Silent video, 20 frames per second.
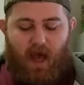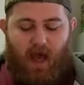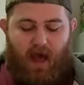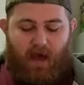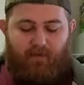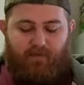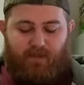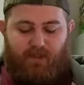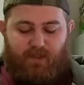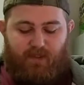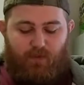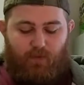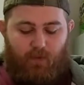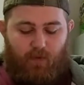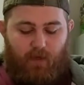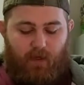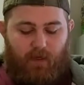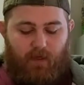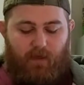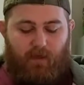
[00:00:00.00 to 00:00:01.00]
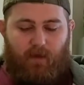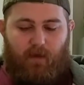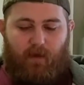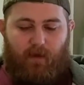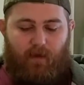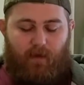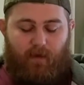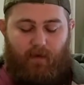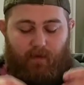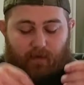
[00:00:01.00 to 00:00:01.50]
I'm storing
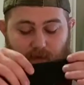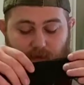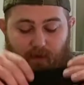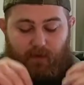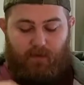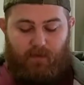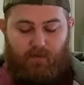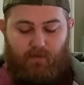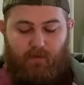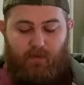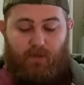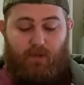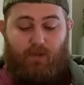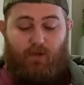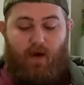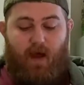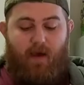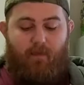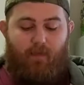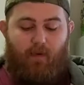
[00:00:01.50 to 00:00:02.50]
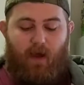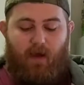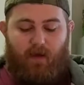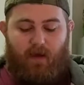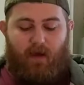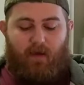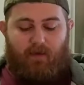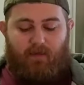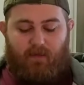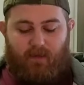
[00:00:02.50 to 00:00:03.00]
the strap right
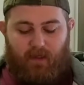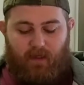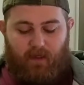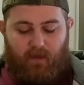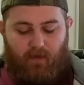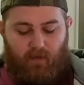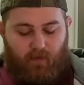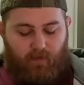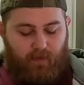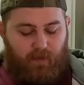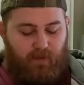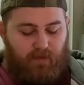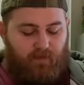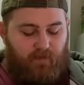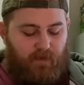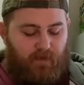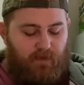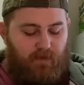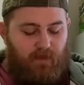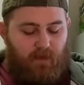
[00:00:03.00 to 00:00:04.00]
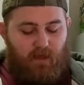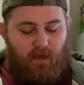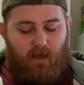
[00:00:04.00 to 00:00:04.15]
now until I get a replacement.